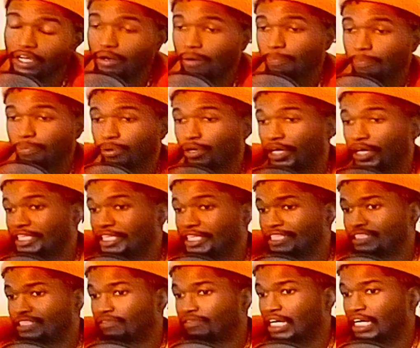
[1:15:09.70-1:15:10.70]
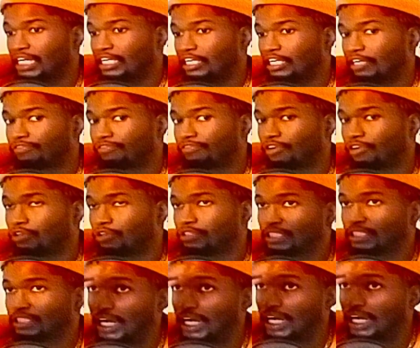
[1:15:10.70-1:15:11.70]
praise of like a false
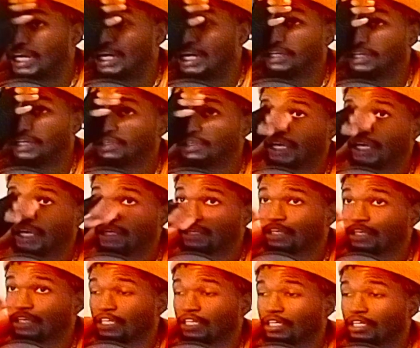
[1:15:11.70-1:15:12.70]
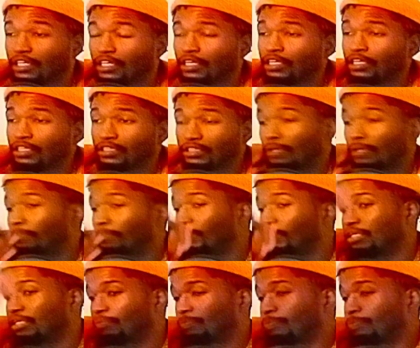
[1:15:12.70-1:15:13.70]
god, or like to be
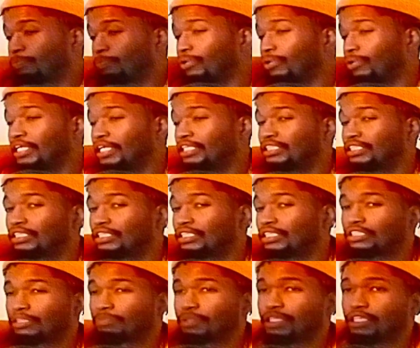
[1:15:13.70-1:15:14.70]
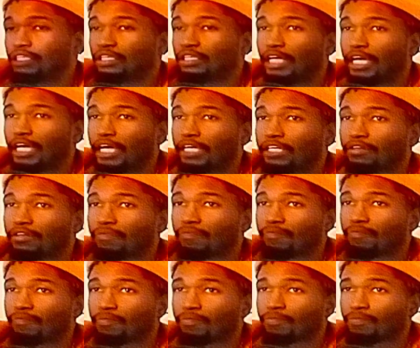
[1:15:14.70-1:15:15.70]
praising, to be like,
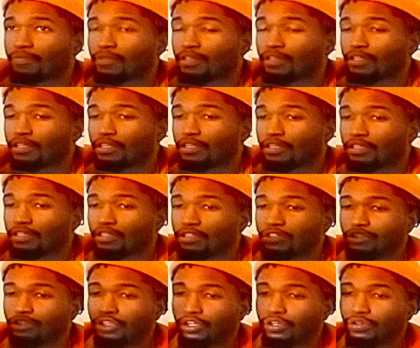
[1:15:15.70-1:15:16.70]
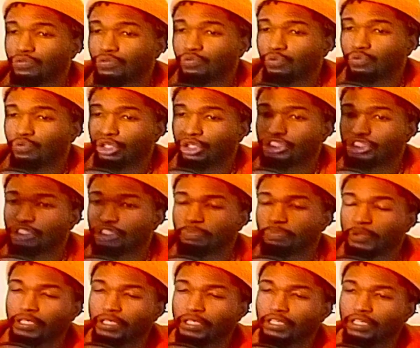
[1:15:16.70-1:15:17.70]
you know,
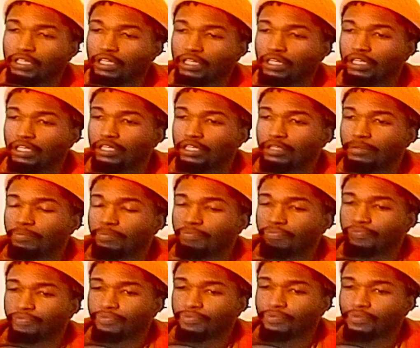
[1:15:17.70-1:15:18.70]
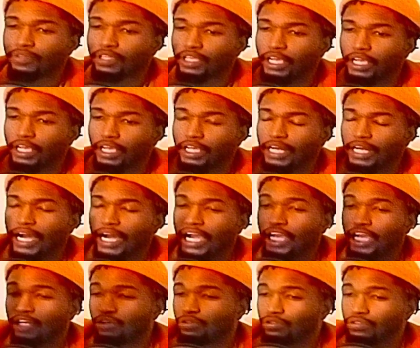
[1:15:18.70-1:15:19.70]
worshiping an idol